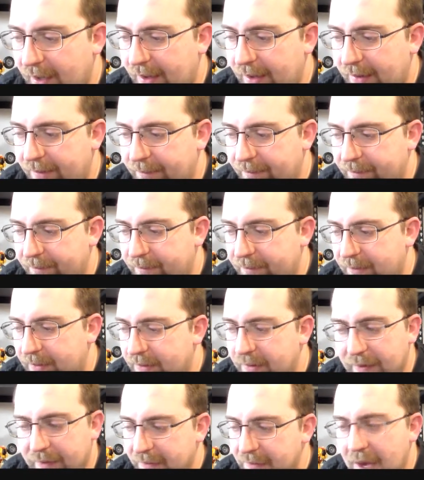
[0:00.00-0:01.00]
Um,
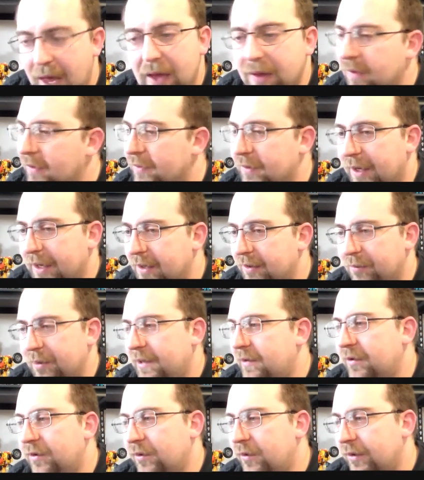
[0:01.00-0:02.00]
does not look like a
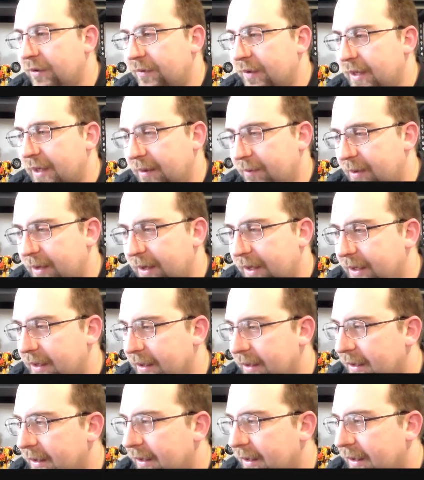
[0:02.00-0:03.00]
retool of anybody.
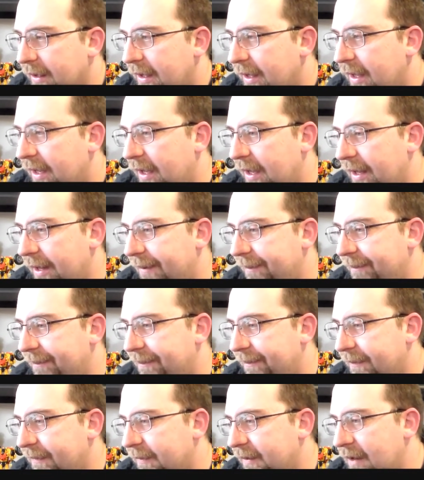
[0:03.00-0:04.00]
Um,
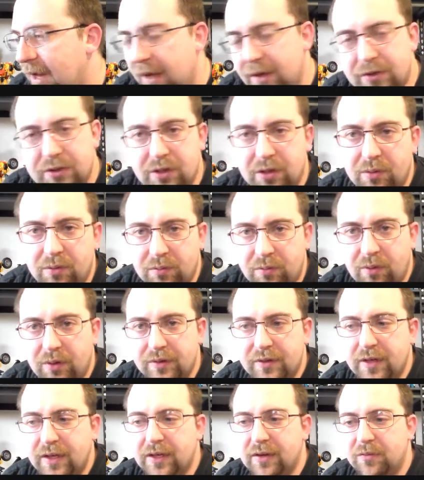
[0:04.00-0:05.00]
not sure
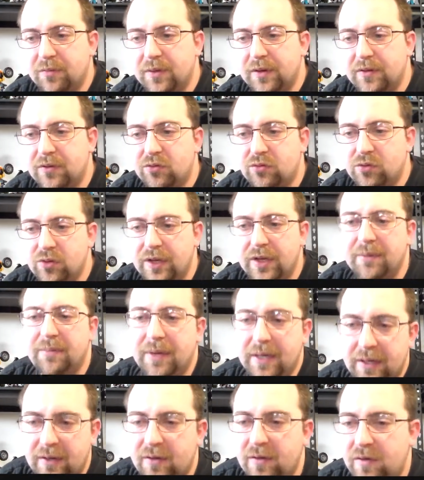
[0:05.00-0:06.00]
what they could retool
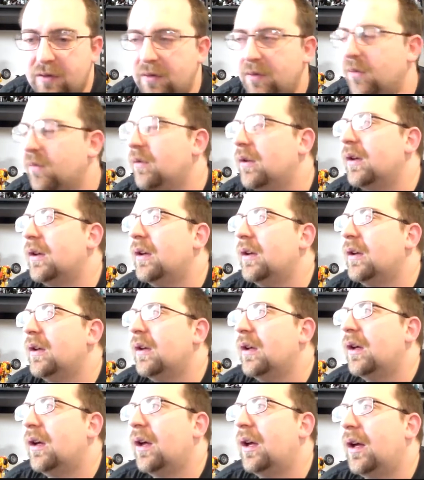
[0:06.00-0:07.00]
him into.
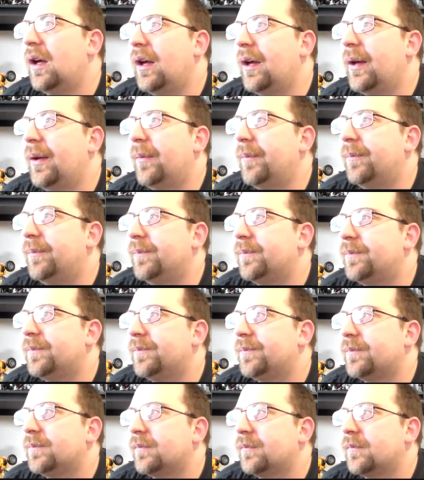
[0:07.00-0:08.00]
Um,
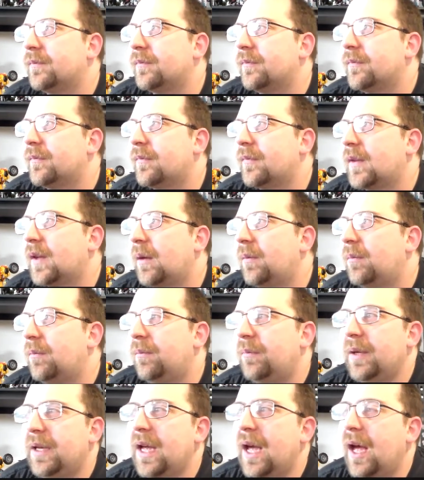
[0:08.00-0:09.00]

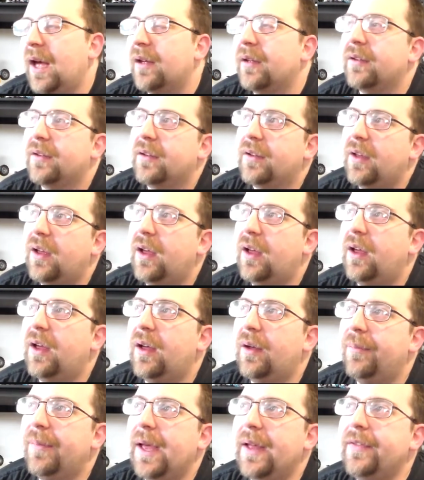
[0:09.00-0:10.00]
but yeah,
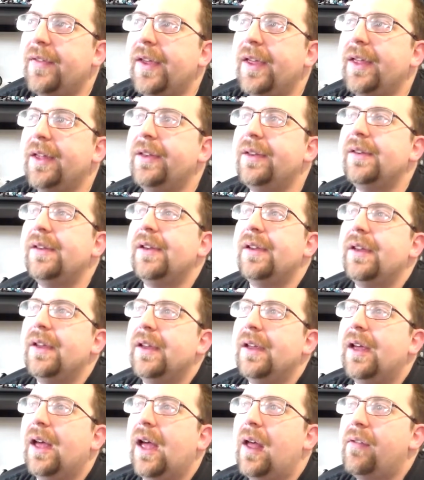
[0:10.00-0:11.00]
um, and then
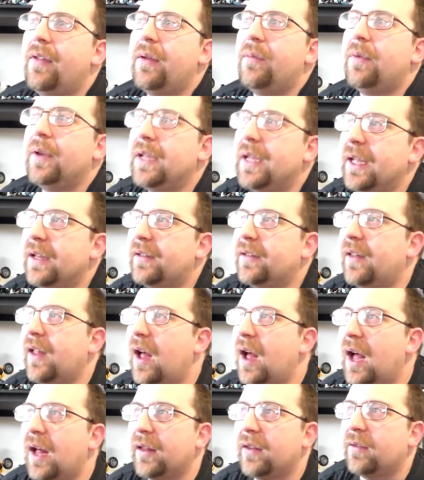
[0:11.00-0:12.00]
and then we get
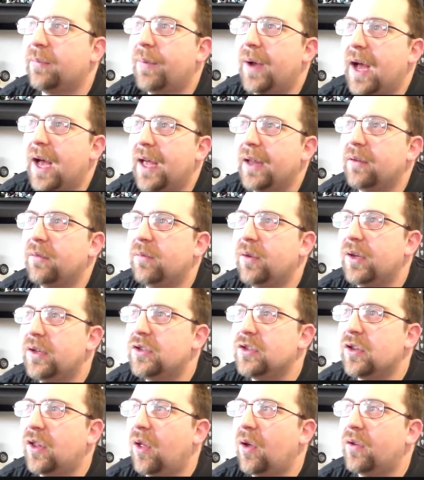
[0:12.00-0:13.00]
Hotspot,
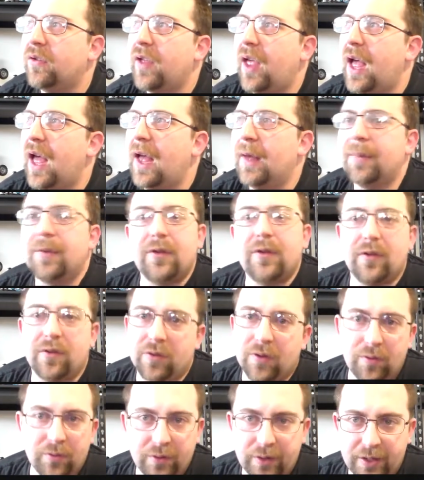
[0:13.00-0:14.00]
which looks
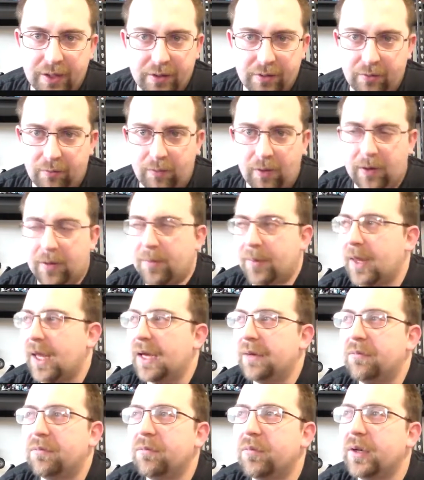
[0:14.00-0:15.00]
absolutely incredible.
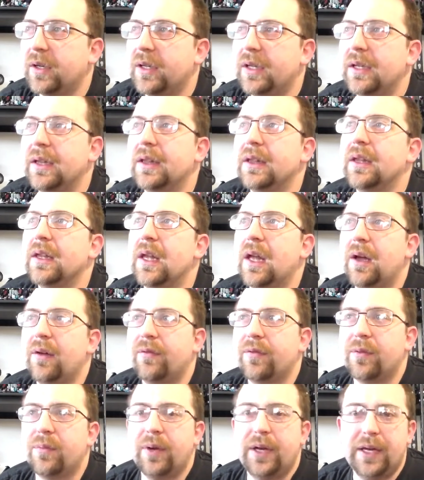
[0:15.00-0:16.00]
I really
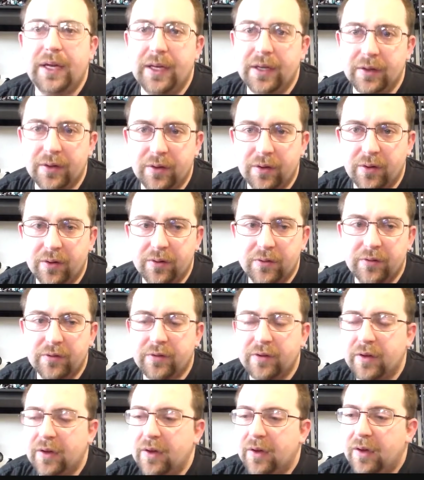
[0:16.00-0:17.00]
love the way he
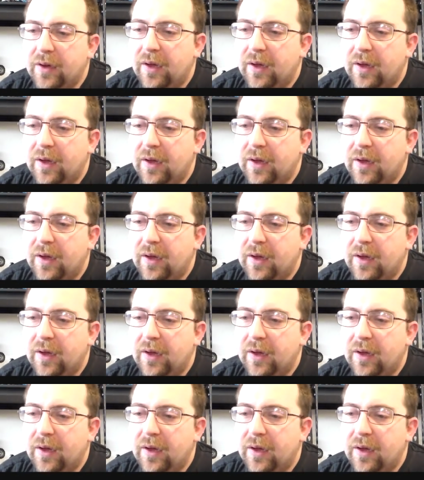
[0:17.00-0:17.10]
looks.